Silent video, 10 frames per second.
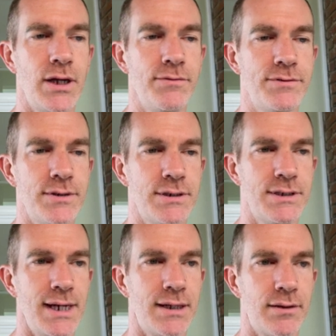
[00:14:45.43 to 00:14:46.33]
love to
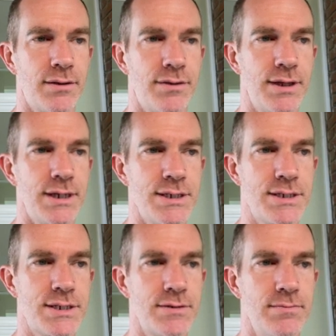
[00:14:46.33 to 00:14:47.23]
take
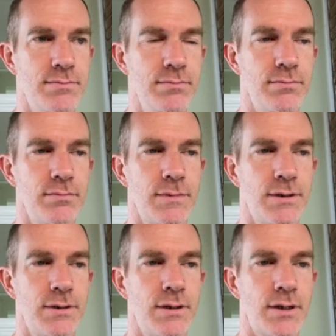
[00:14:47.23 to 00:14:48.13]
this,
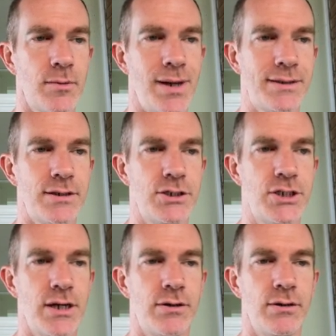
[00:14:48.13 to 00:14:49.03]
come back to the
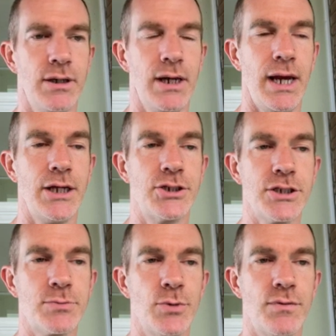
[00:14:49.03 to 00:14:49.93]
channel, and
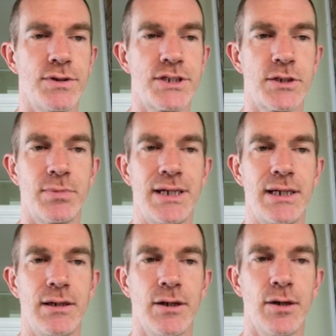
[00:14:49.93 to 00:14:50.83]
just move this to
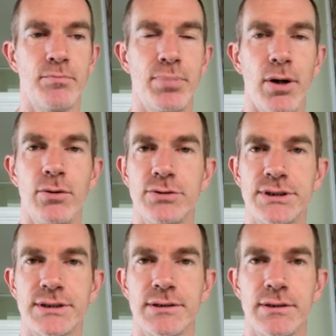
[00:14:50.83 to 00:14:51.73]
be
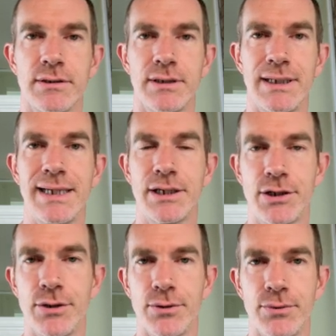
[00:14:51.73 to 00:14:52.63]
post
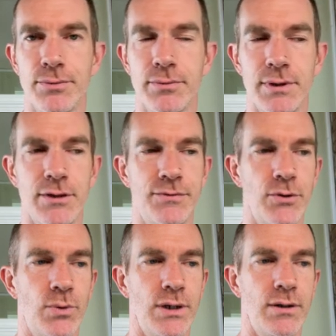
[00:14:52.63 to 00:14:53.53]
EQ, if
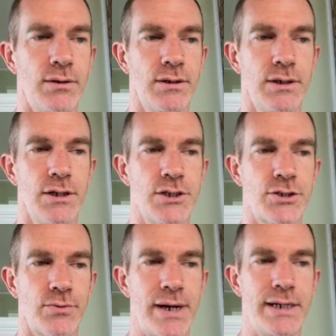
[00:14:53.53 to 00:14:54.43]
you will.
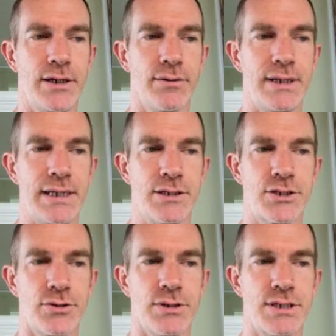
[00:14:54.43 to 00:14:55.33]
So right here, the
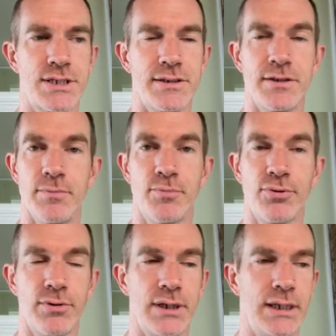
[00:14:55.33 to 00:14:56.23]
insert is set to
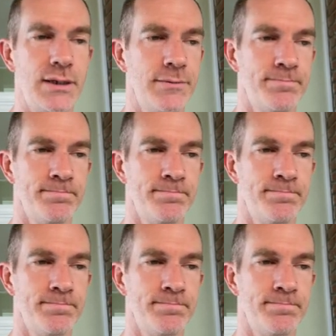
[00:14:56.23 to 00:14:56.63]
pre.